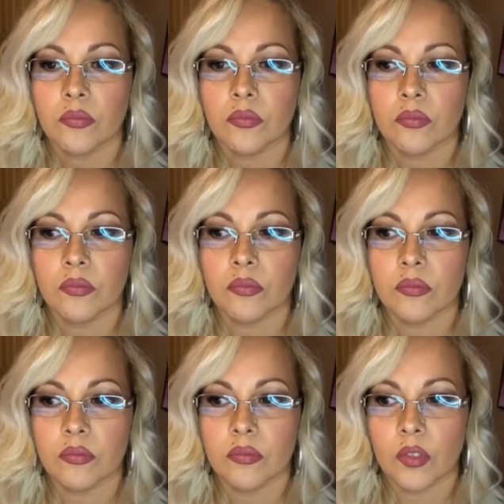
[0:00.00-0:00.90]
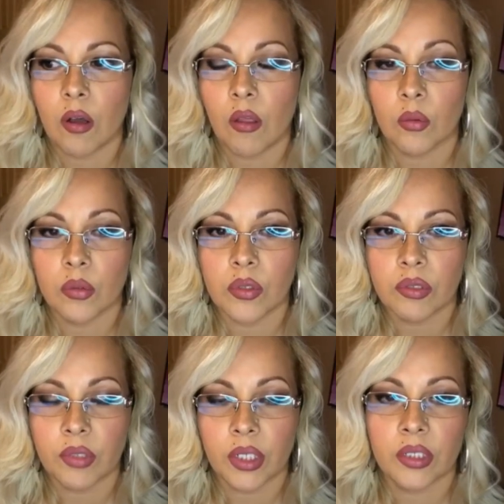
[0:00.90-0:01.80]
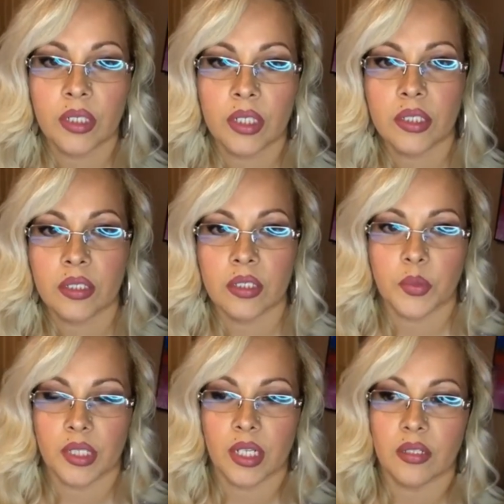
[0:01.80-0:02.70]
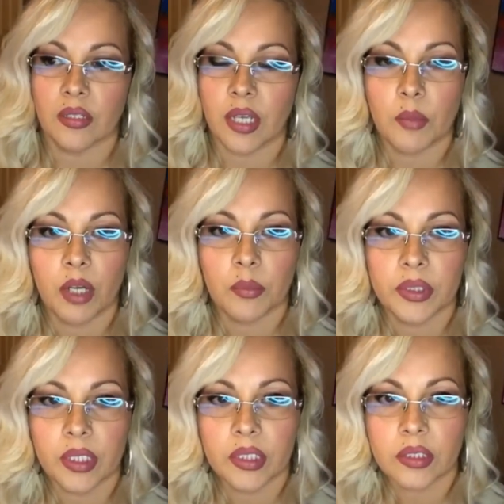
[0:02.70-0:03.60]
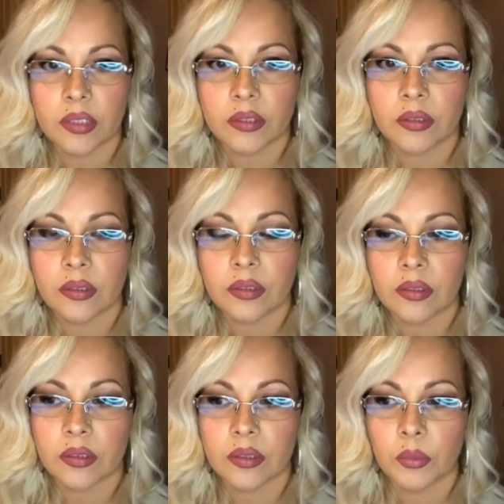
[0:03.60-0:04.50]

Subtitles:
all the rules and regulations pertain to that population, but